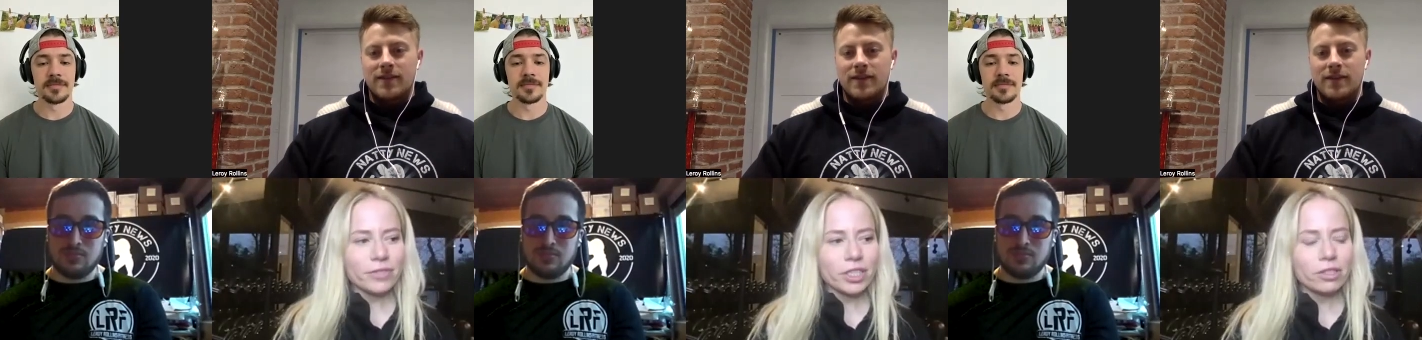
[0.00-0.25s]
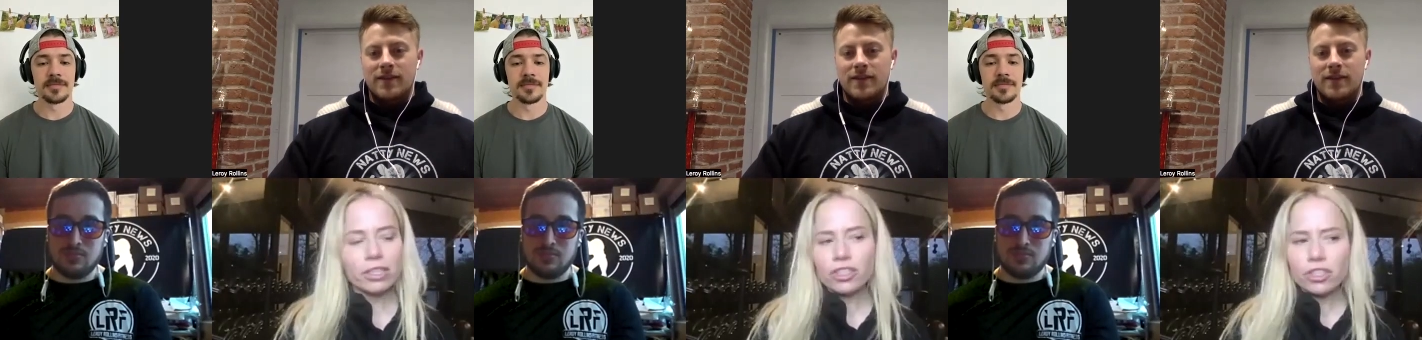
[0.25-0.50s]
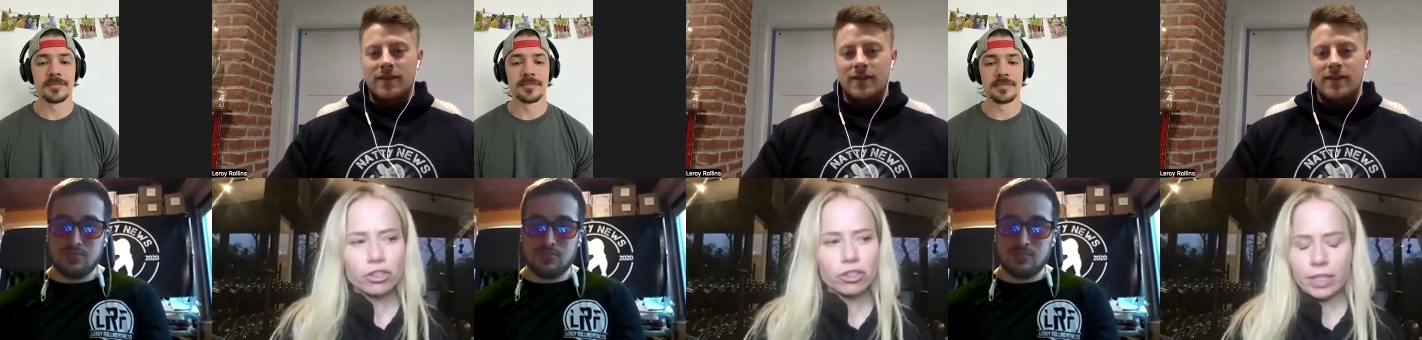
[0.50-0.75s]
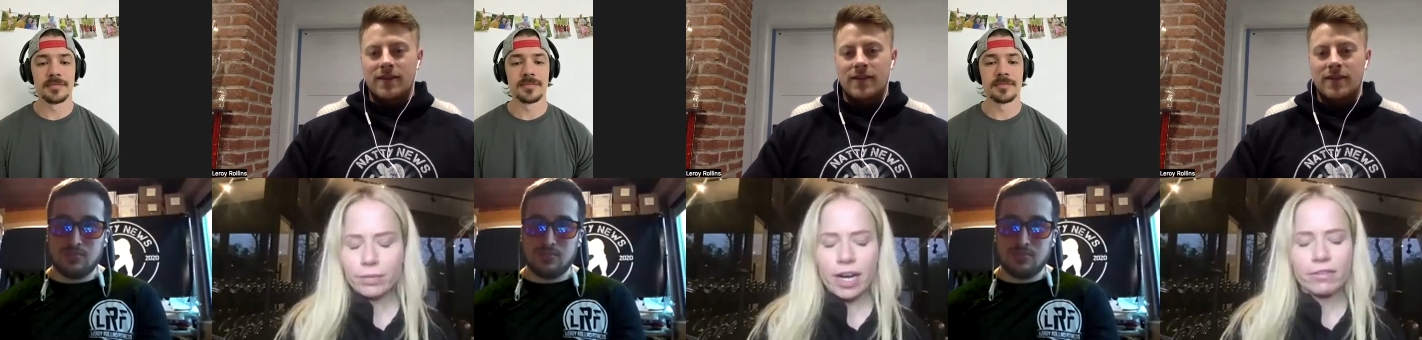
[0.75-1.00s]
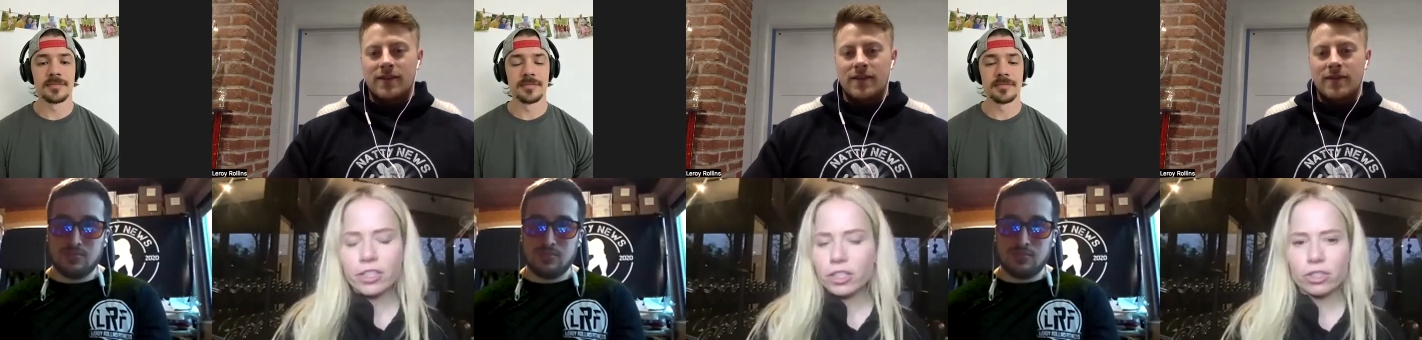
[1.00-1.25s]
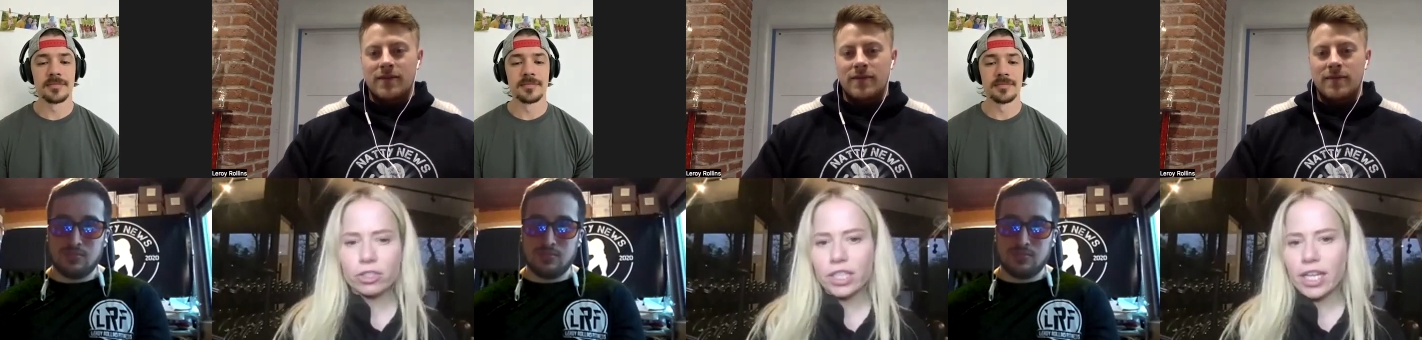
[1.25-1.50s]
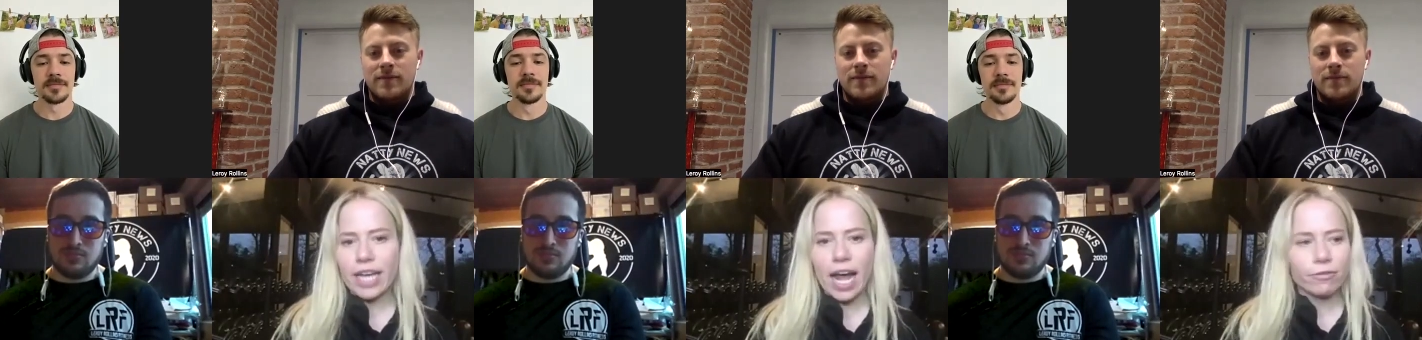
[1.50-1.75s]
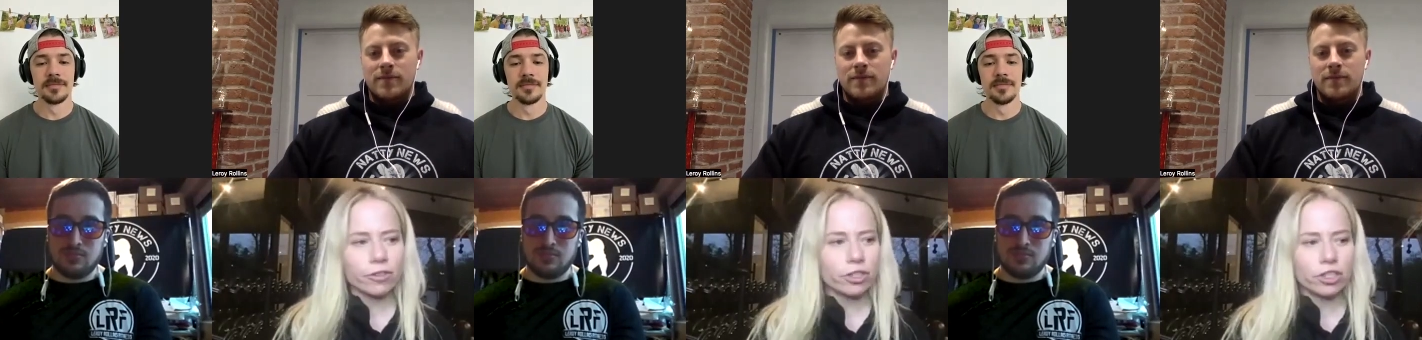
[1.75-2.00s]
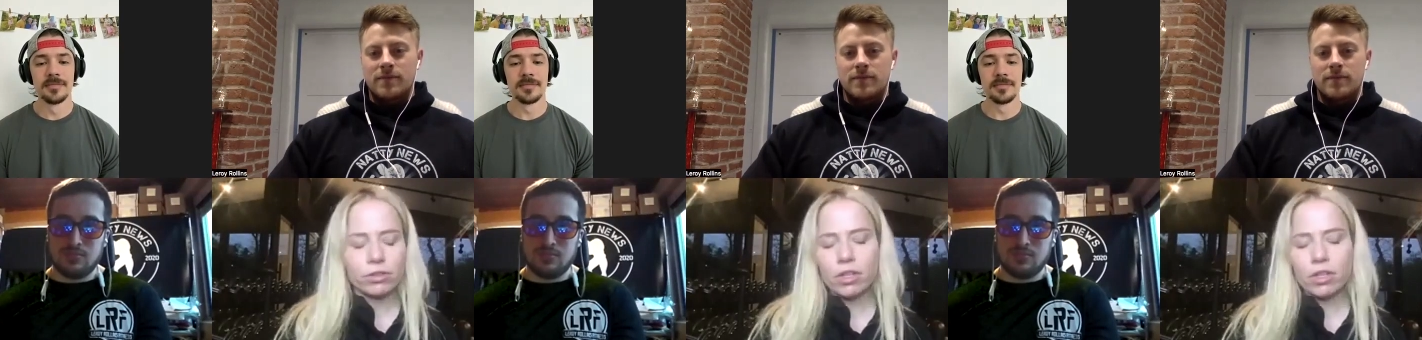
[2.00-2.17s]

Speaker 1: So I just train whenever, usually like afternoon,